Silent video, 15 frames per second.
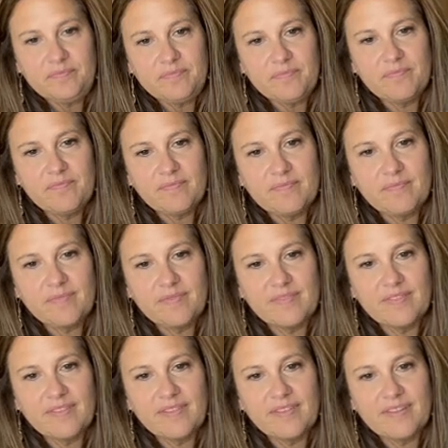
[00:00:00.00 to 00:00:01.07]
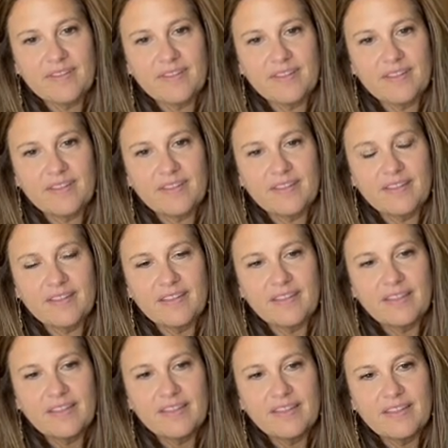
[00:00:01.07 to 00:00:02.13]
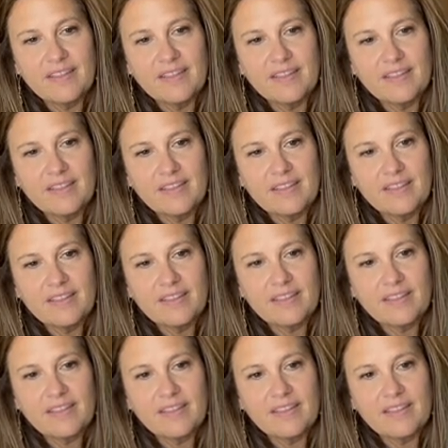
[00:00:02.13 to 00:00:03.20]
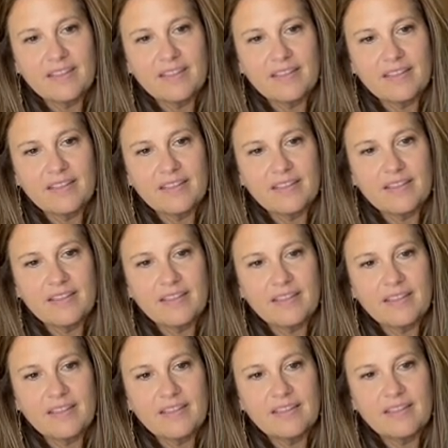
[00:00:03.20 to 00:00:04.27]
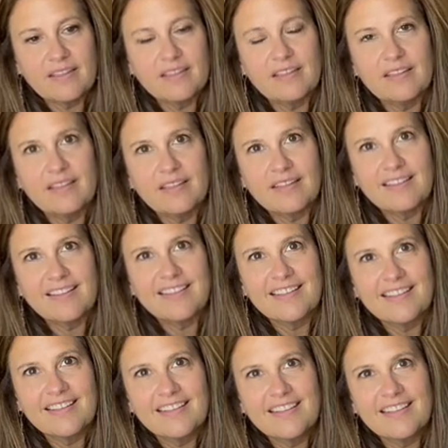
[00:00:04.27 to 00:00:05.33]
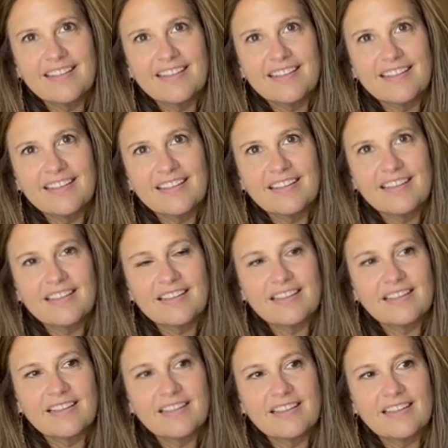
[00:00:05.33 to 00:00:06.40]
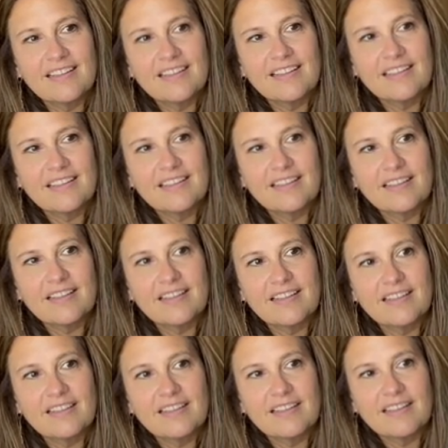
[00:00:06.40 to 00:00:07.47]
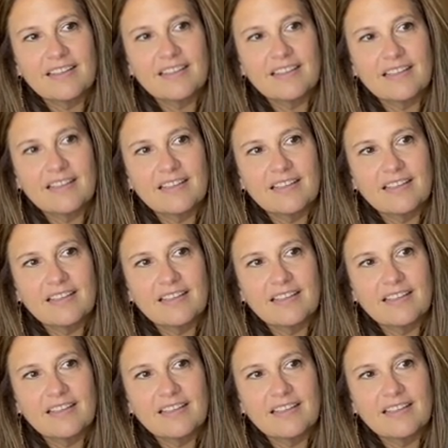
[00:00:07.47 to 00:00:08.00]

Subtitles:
[no speech]